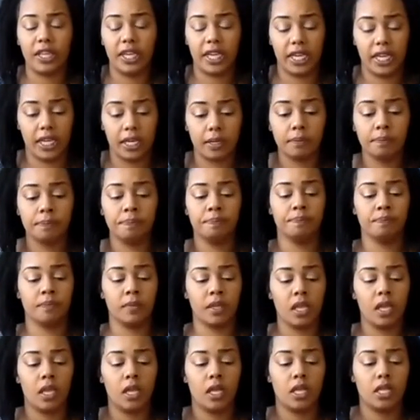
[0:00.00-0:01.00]
thing.
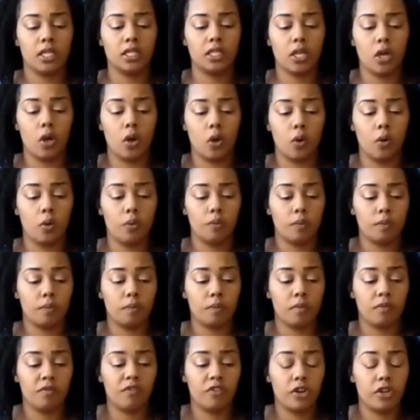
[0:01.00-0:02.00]
So
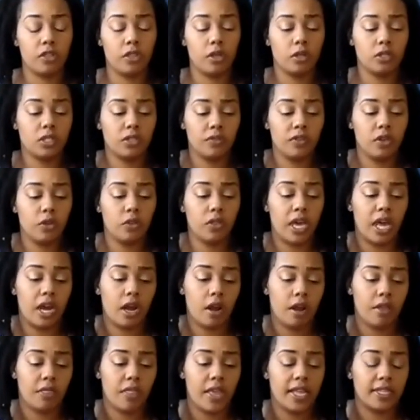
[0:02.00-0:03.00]
for those of you that
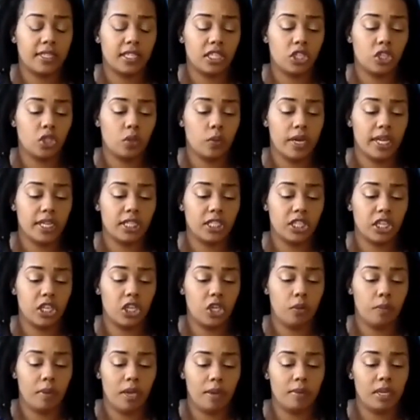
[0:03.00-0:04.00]
are in that
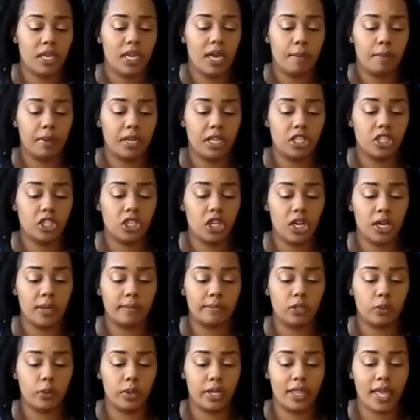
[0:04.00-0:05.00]
situation, you may be coming to
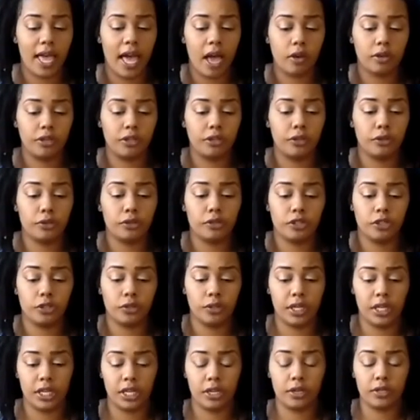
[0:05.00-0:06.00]
terms with how you're
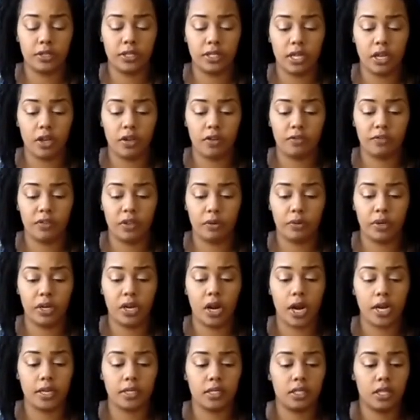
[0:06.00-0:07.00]
treating yourself in
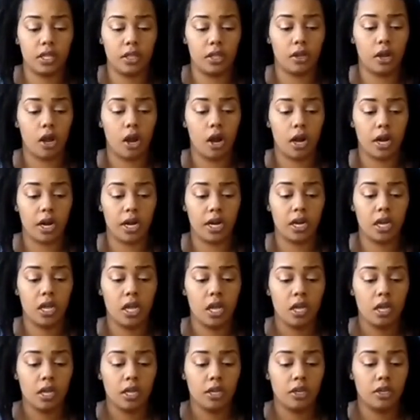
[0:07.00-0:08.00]
regards to the heart.
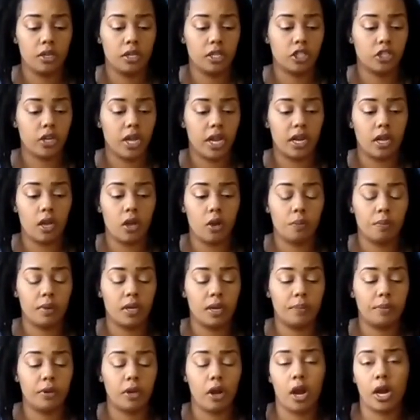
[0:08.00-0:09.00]
You're going to try to
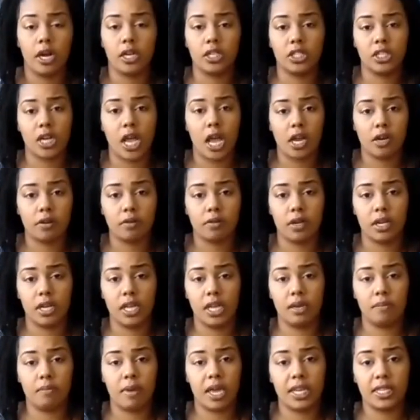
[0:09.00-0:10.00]
open up your heart chakra
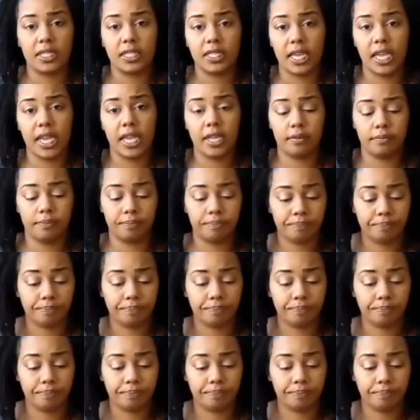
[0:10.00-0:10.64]
and meditate.